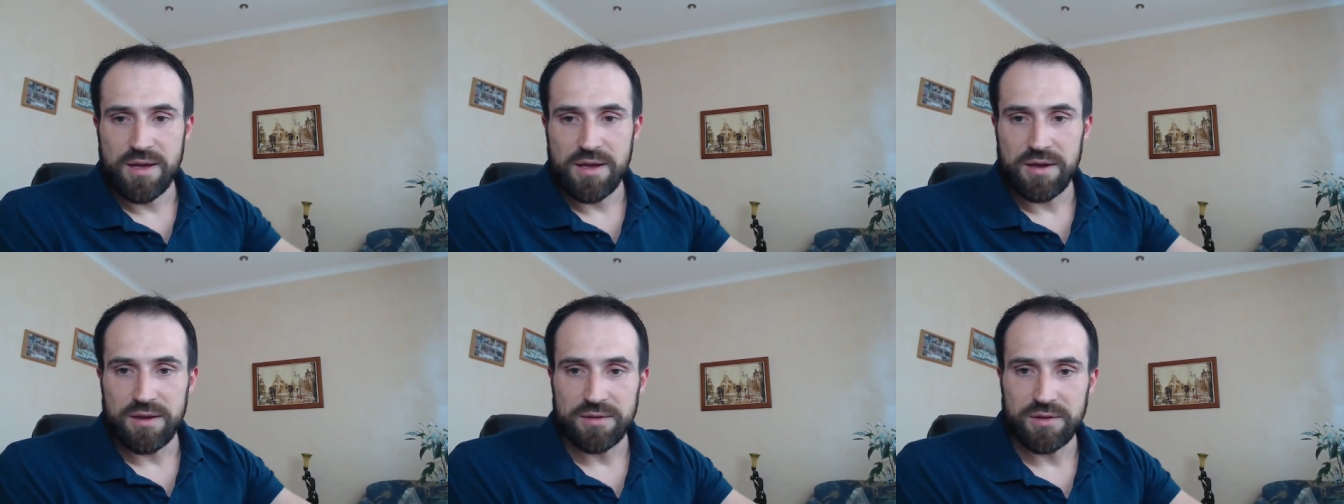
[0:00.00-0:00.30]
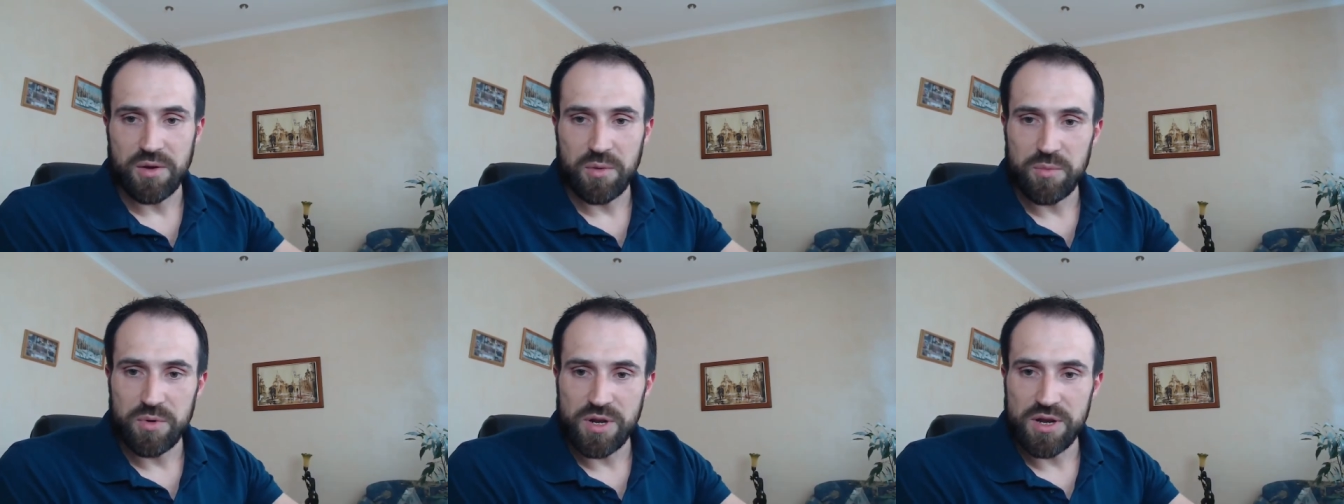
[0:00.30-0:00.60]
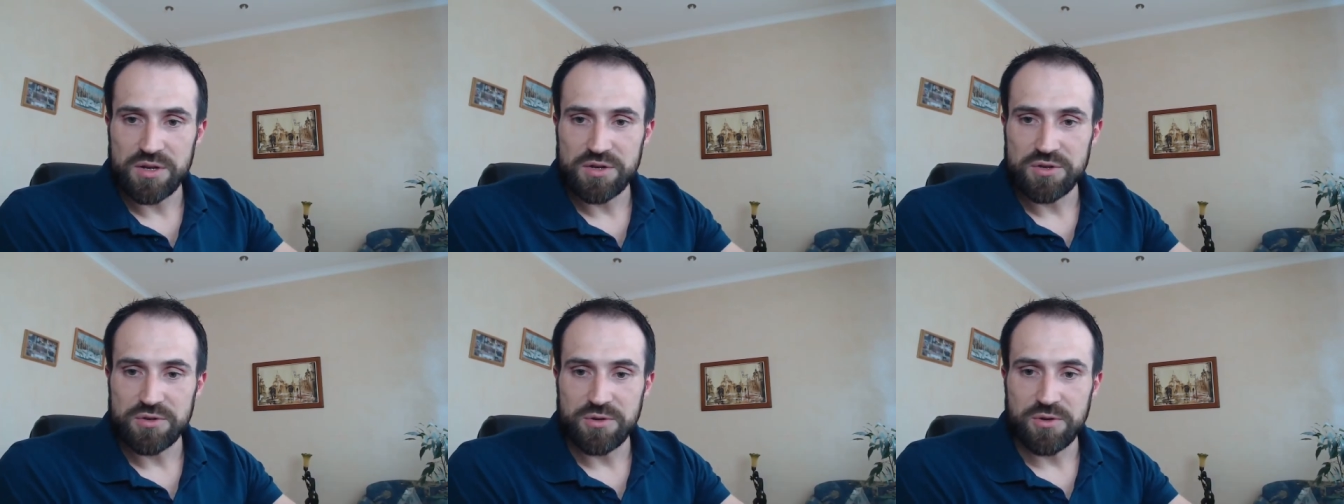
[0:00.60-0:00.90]
in
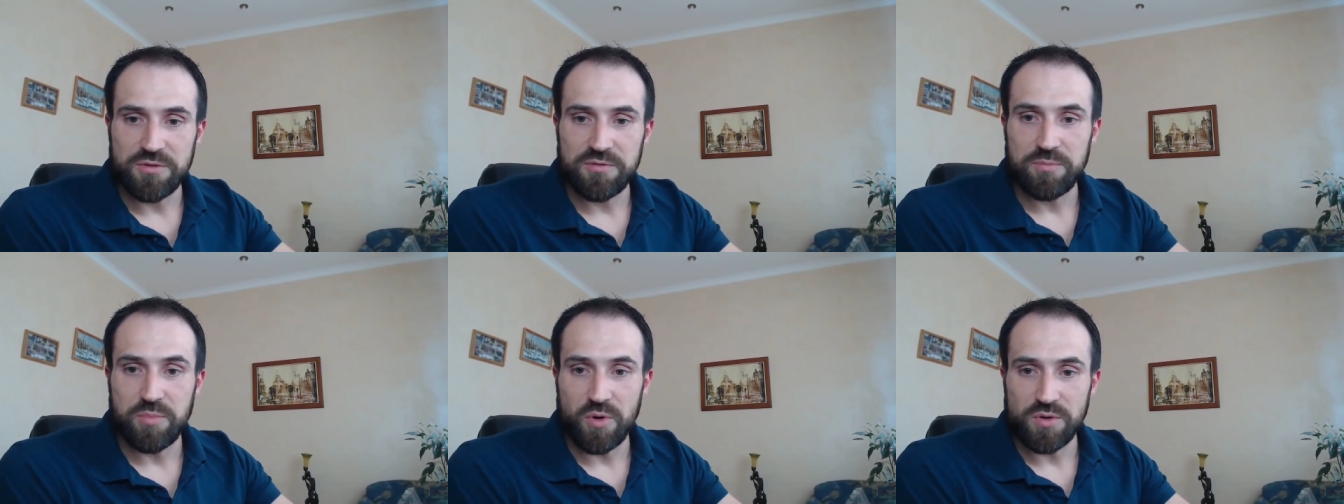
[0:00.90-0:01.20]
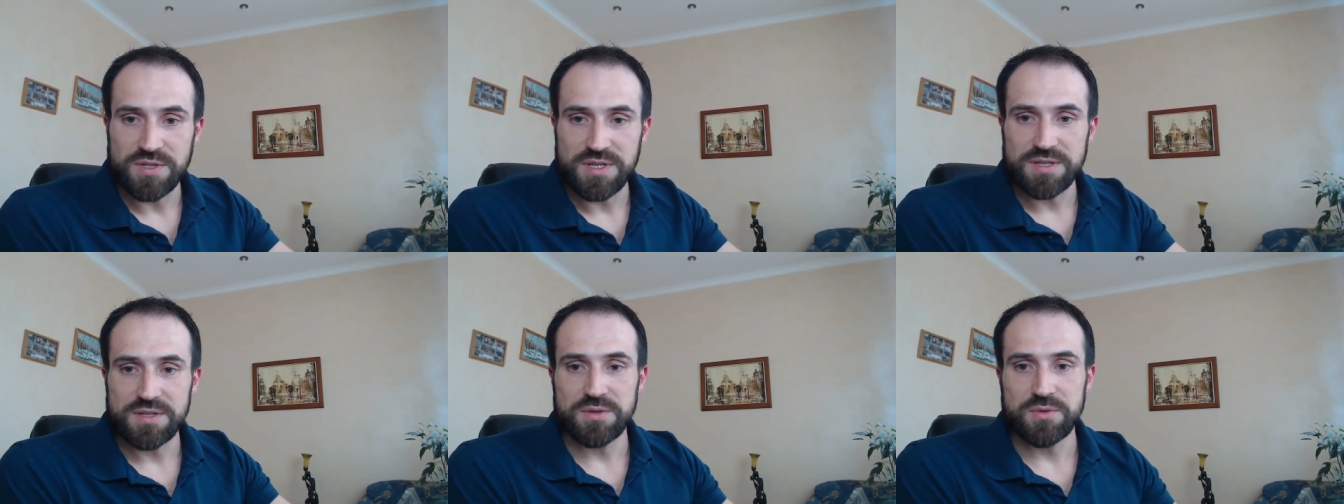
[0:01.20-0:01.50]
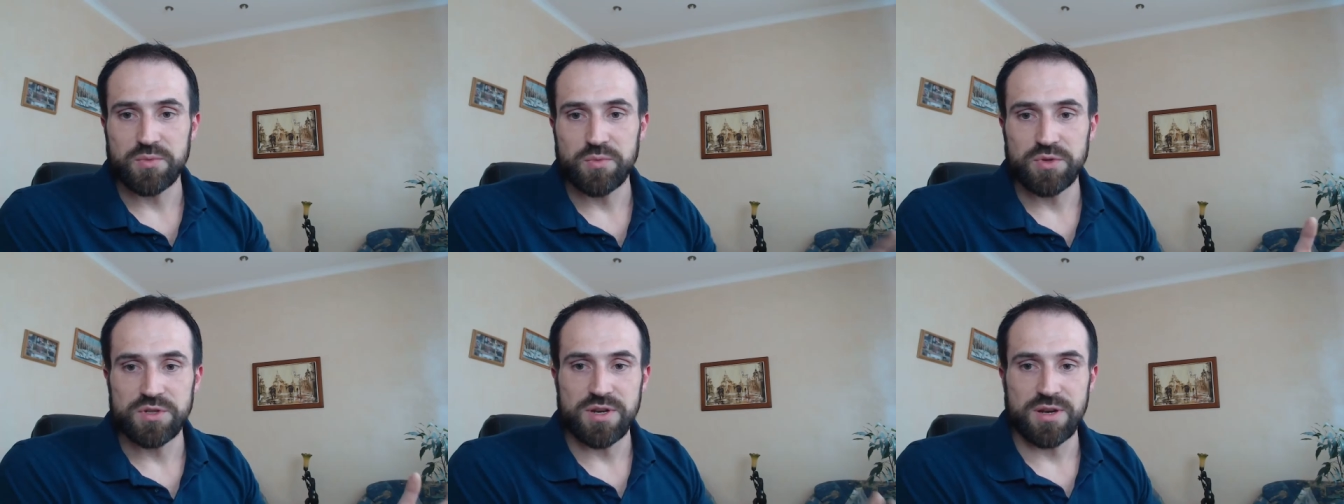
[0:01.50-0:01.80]
combination of
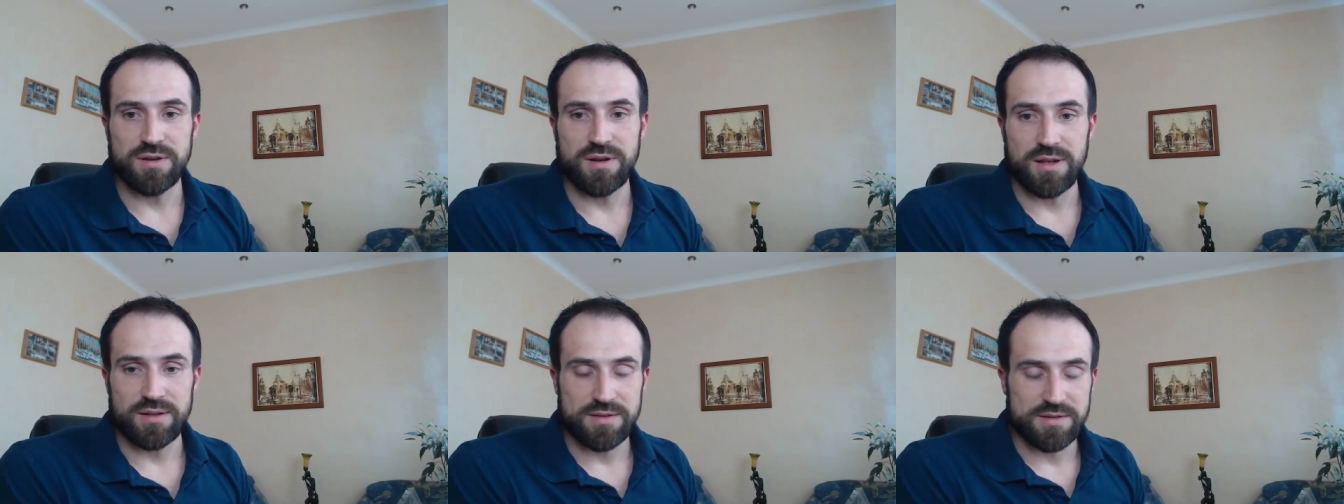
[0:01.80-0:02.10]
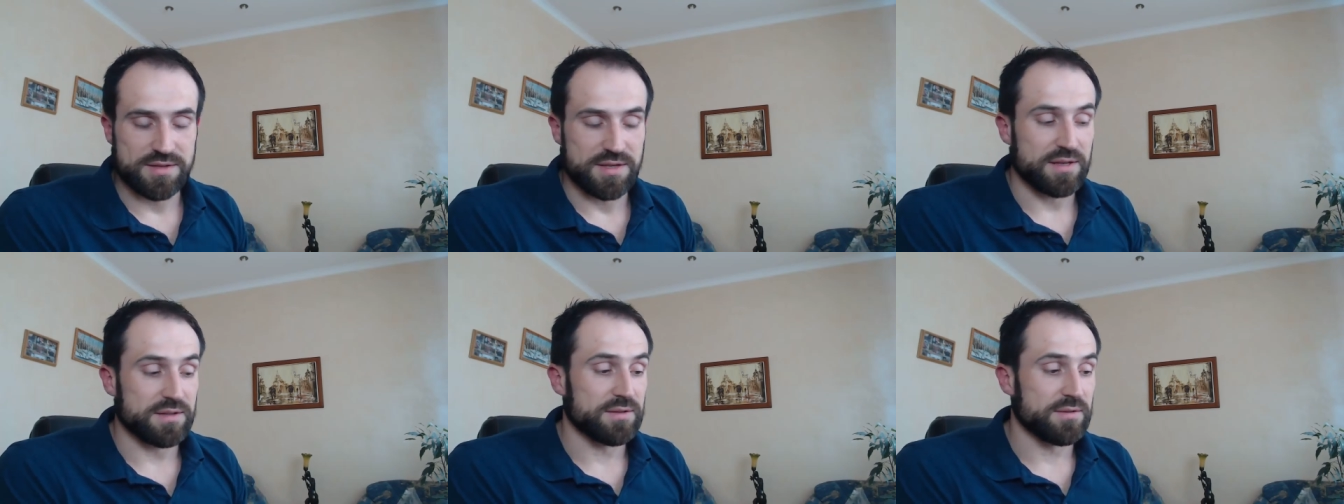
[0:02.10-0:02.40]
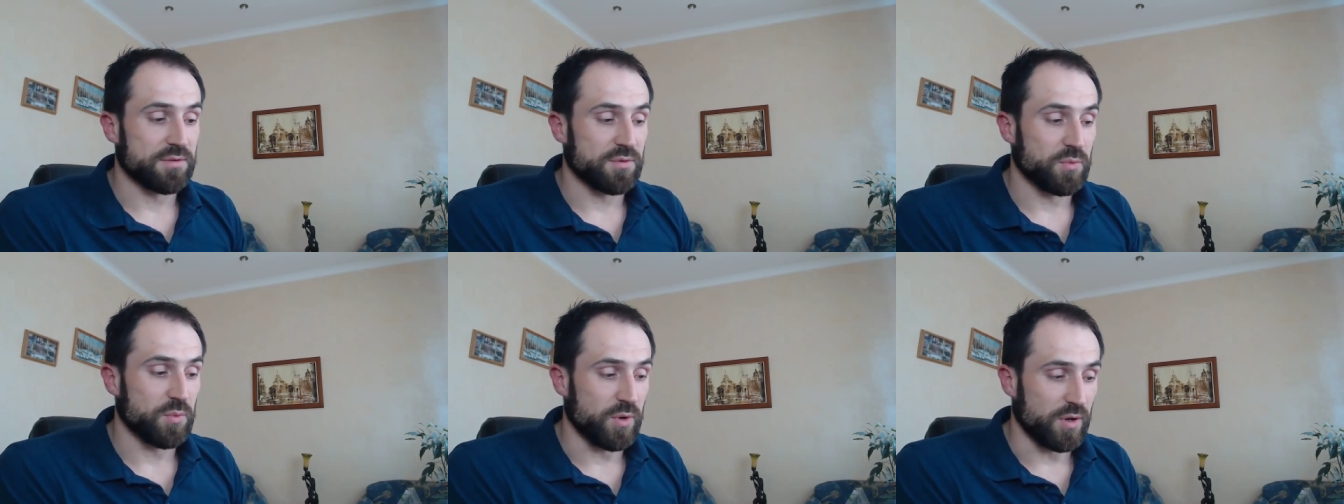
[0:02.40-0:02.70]
processes which are not
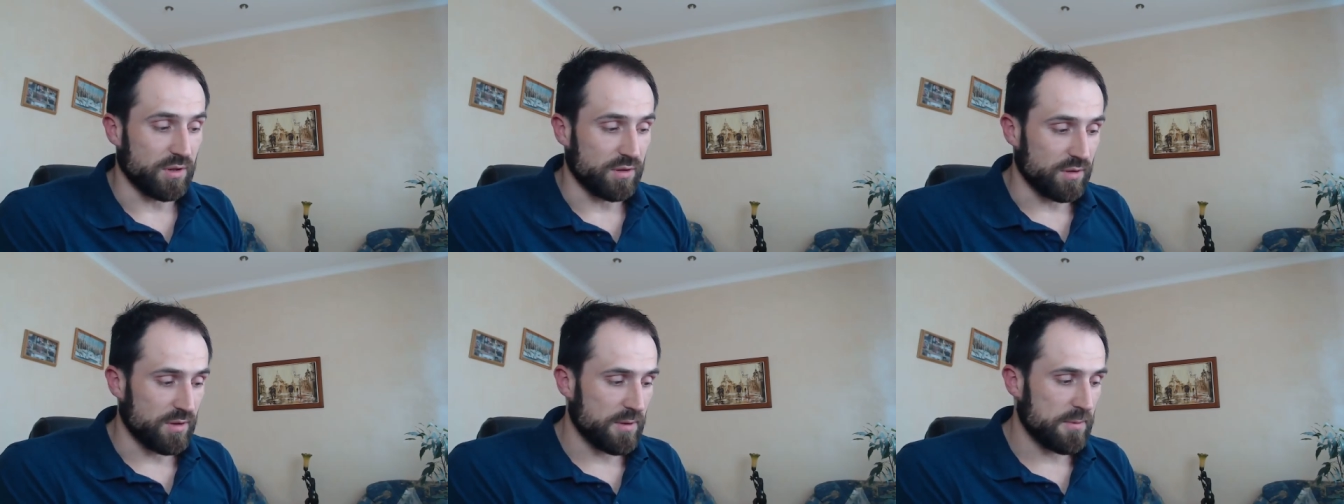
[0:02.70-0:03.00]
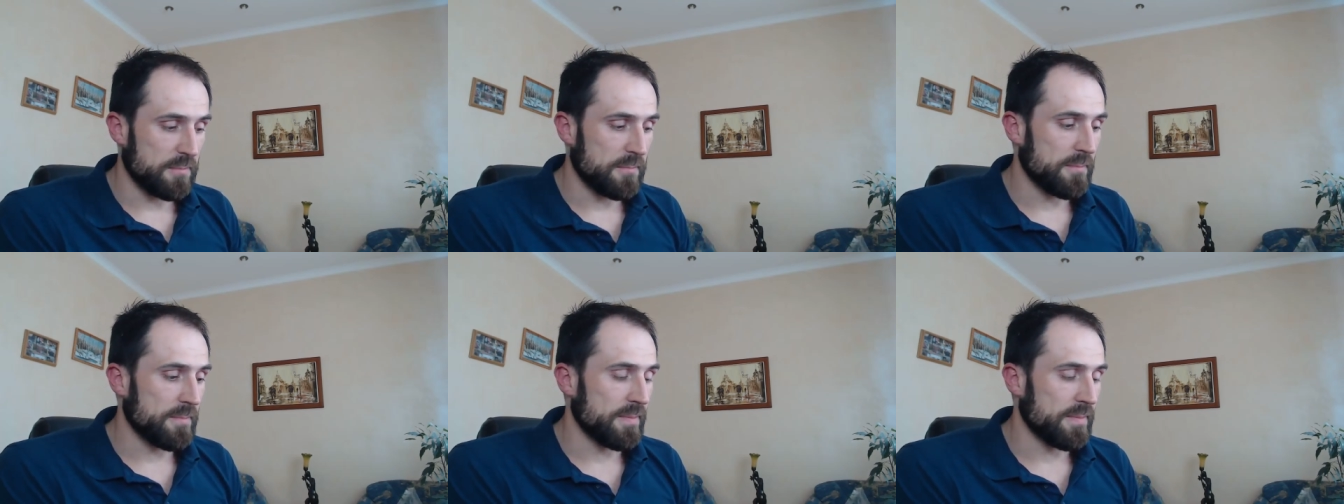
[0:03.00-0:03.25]
set well.